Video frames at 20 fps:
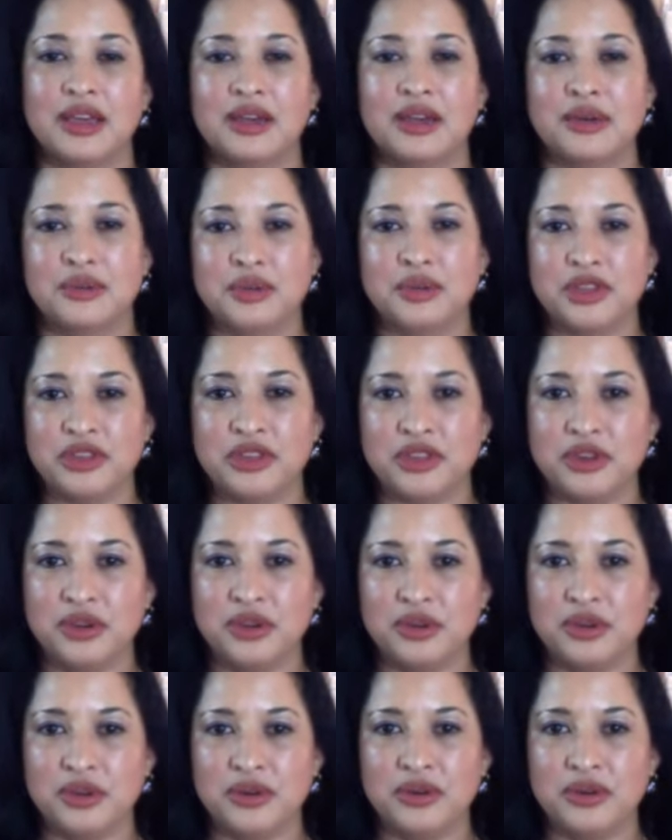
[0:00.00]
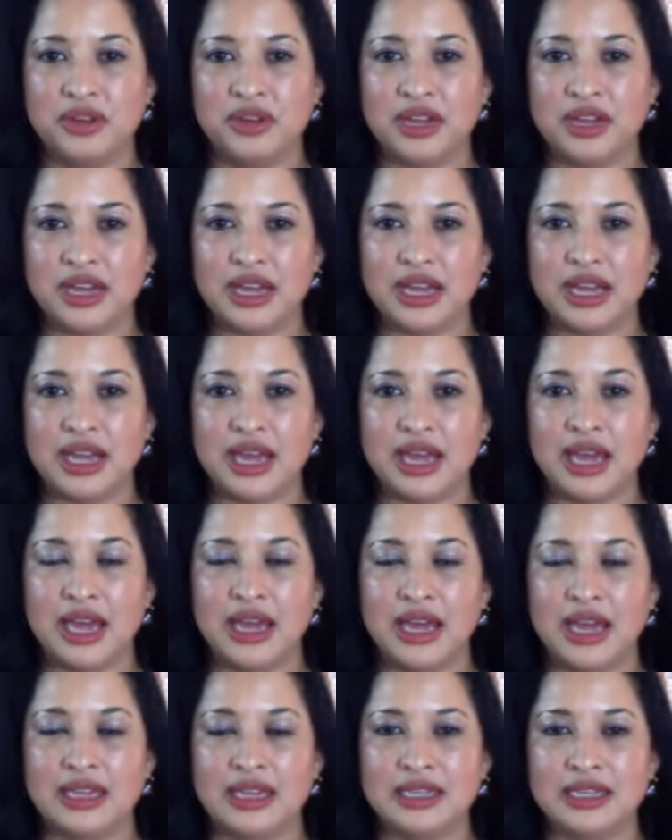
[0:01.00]
with you,
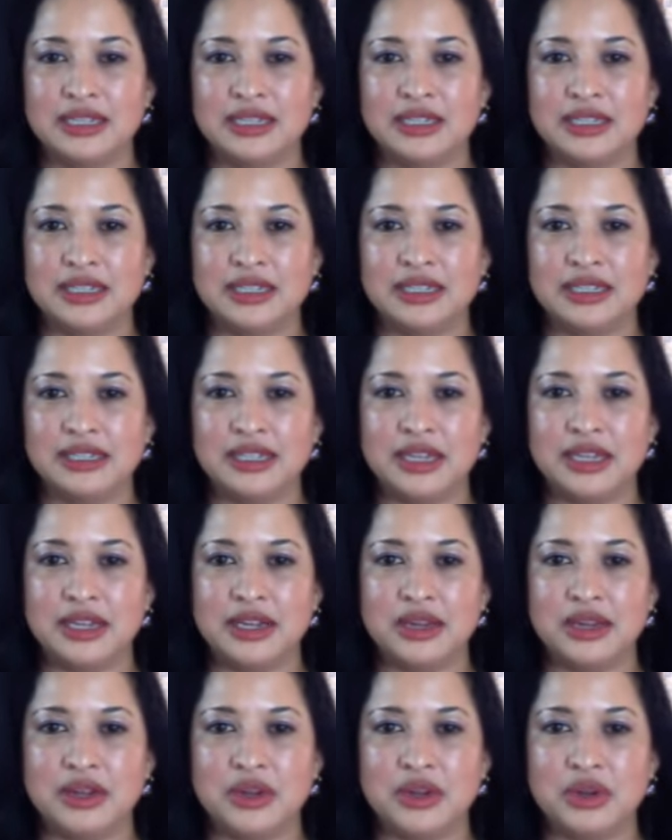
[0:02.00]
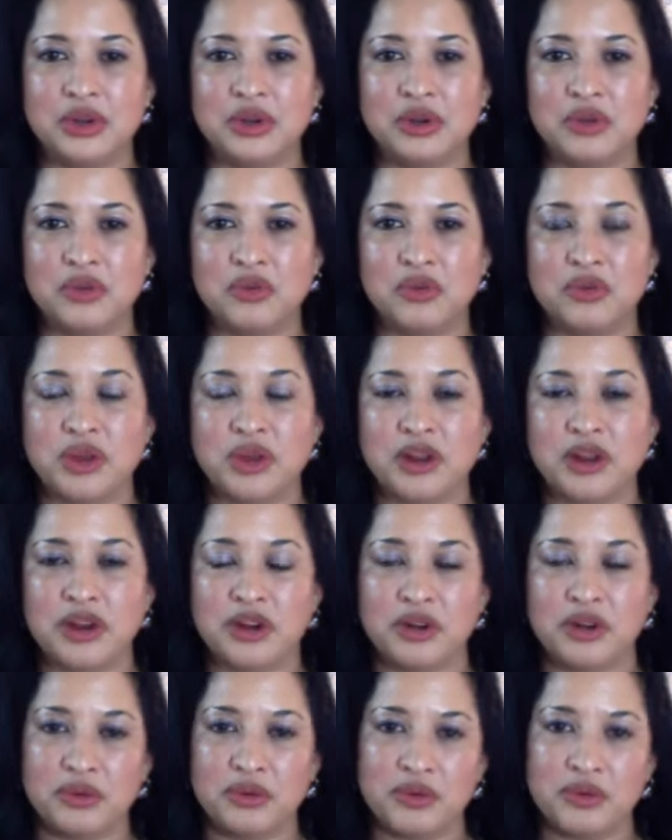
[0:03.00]
and see
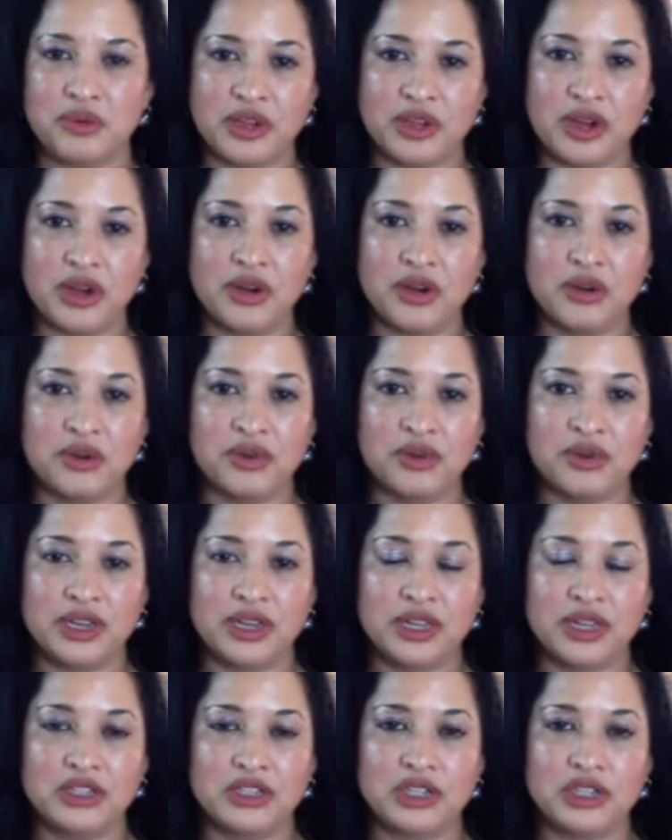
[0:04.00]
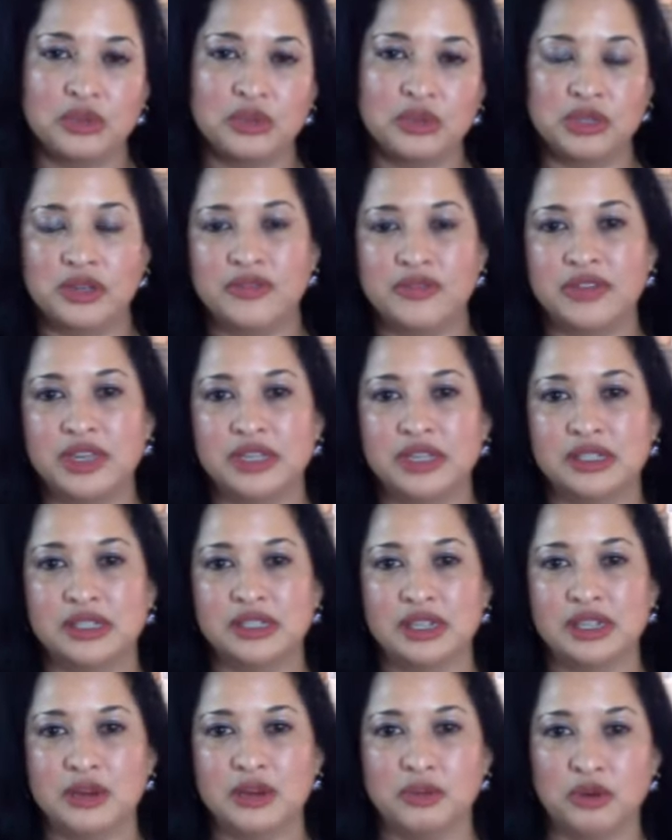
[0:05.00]
where we go in terms of this
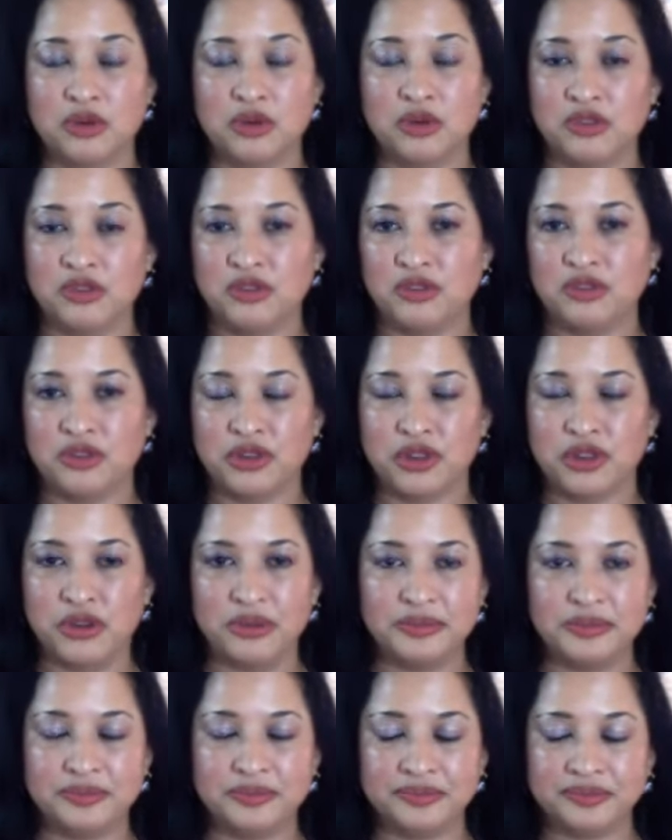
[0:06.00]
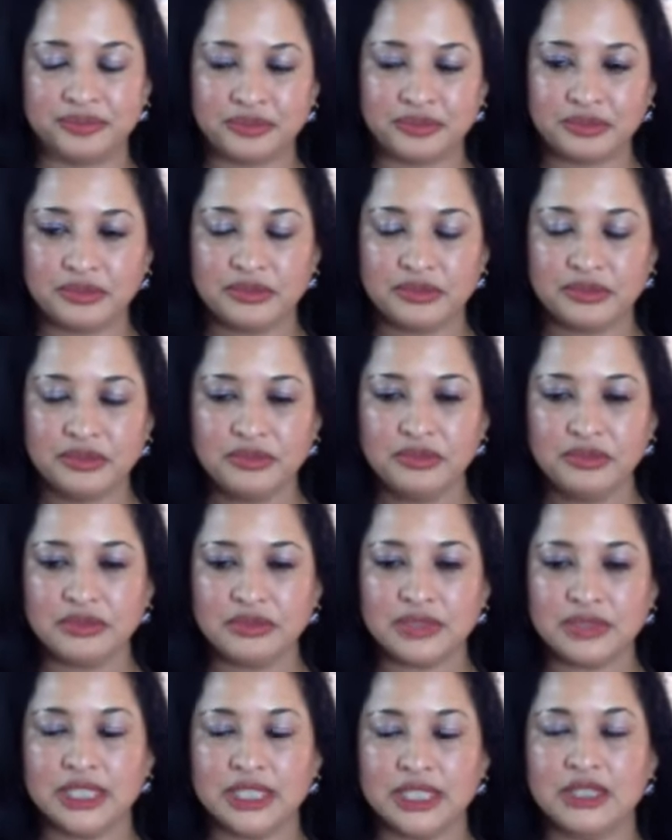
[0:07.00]
approval for you.
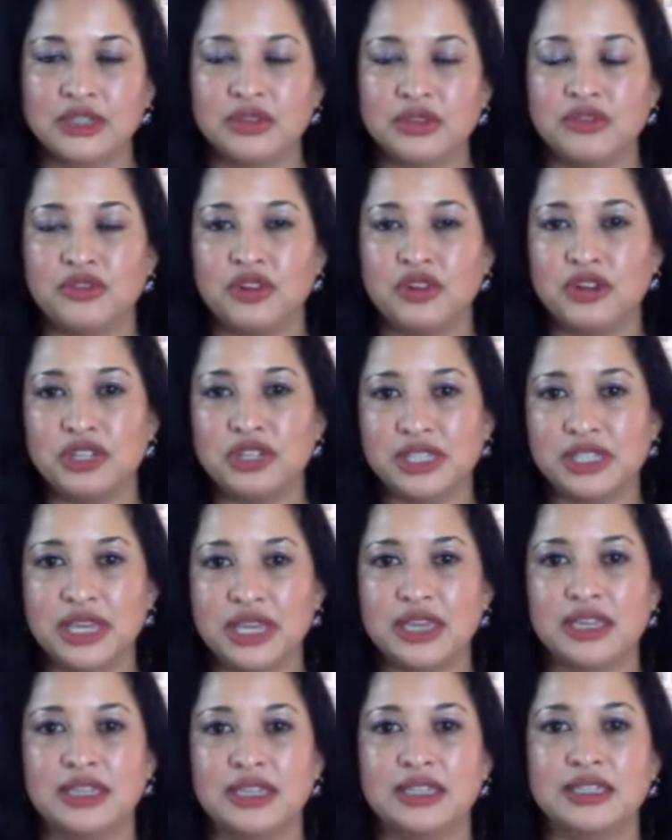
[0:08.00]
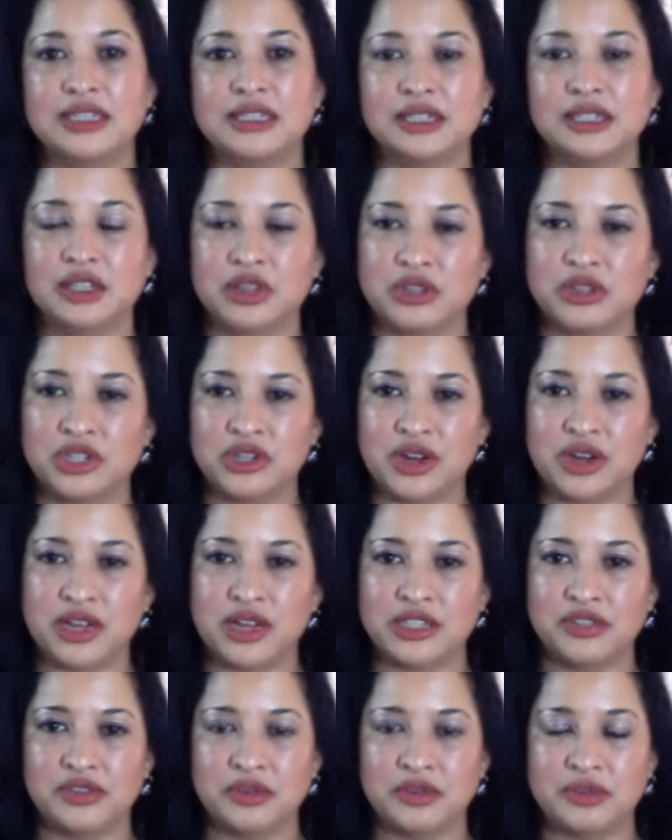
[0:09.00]
So the first thing is, close your
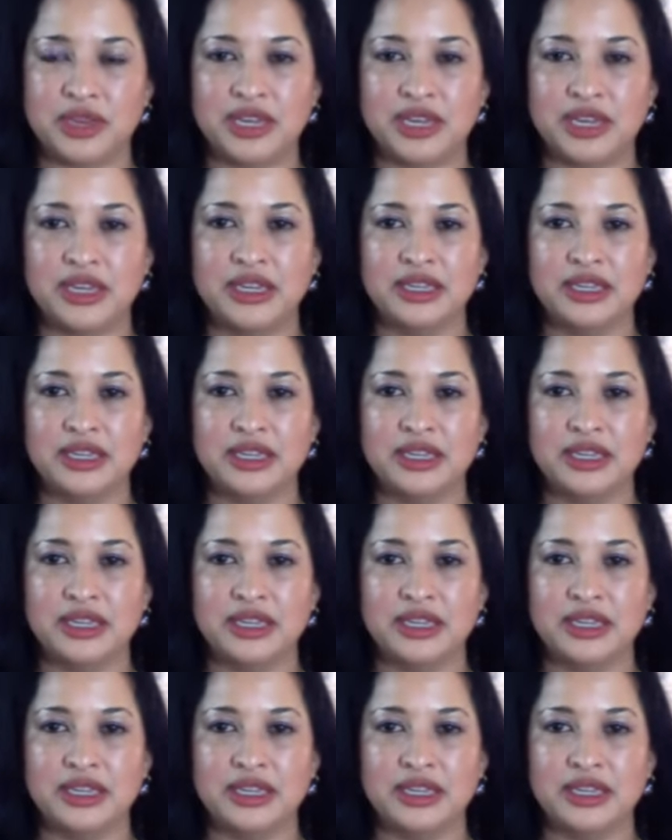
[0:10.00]
eyes for me